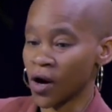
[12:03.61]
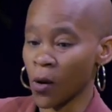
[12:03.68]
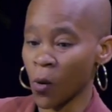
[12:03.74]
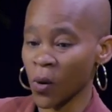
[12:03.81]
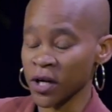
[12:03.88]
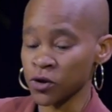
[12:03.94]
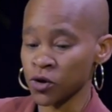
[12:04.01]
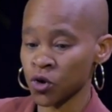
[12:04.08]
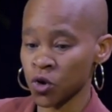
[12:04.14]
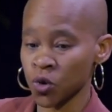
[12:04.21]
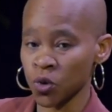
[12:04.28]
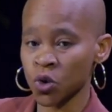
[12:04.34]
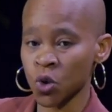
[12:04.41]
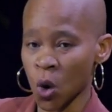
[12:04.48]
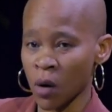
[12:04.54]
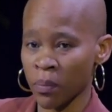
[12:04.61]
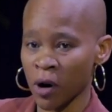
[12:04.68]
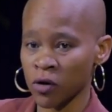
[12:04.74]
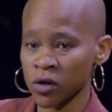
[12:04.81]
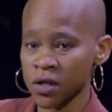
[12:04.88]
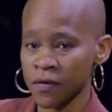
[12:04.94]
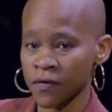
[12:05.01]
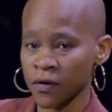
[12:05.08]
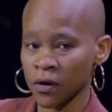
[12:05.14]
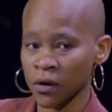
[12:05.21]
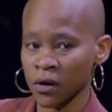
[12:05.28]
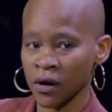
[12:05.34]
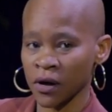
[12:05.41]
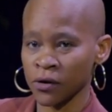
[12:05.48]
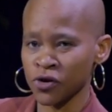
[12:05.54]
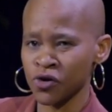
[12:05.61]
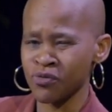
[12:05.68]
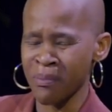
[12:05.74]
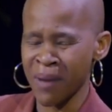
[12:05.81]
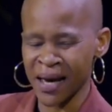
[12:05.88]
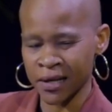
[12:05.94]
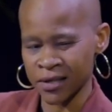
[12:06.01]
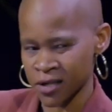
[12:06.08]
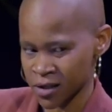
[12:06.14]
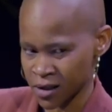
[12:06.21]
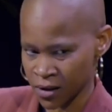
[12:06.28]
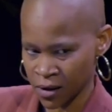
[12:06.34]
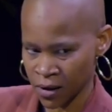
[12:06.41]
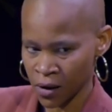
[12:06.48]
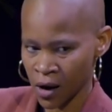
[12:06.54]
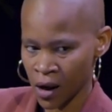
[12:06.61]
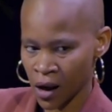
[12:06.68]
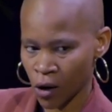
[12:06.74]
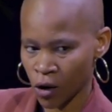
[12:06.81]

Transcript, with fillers: I wanted to talk about the inhumanity